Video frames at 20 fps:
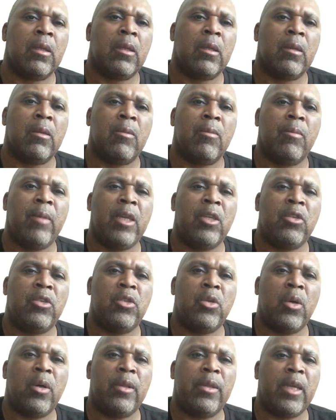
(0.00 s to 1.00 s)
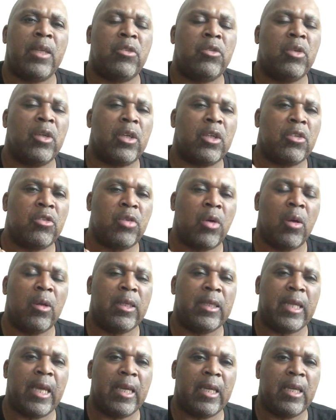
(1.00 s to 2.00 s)
Make sure that you're controlling
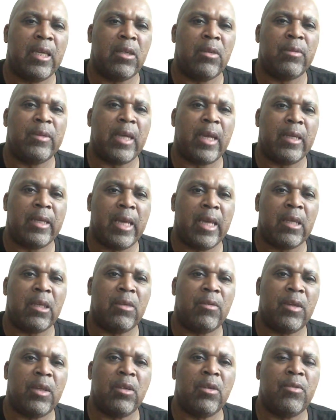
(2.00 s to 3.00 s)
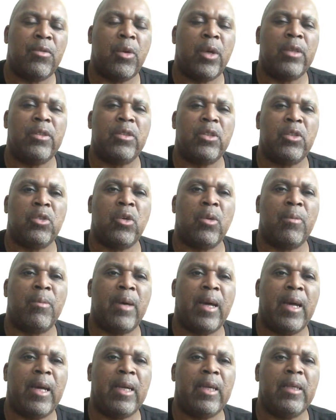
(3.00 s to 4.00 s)
that negative inner voice in your
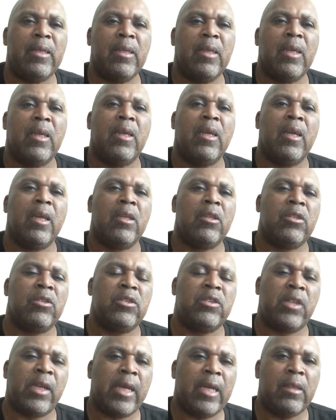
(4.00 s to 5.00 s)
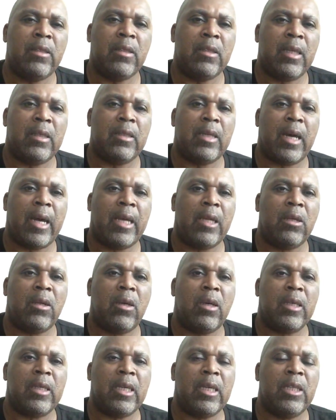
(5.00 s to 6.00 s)
mind. Changing the
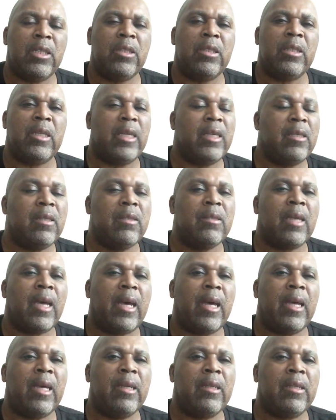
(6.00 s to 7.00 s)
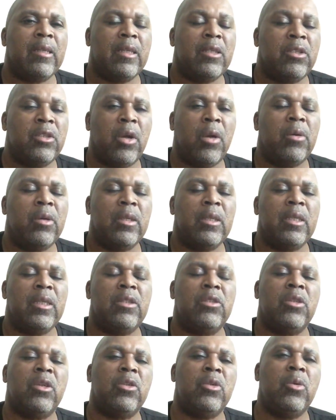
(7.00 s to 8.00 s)
dialogue inside, internally,
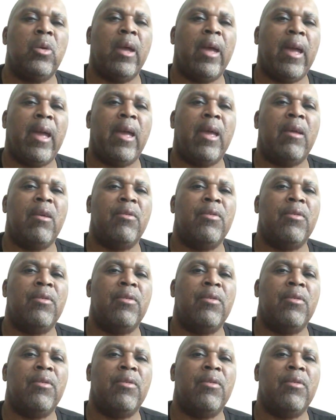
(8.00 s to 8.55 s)
so you have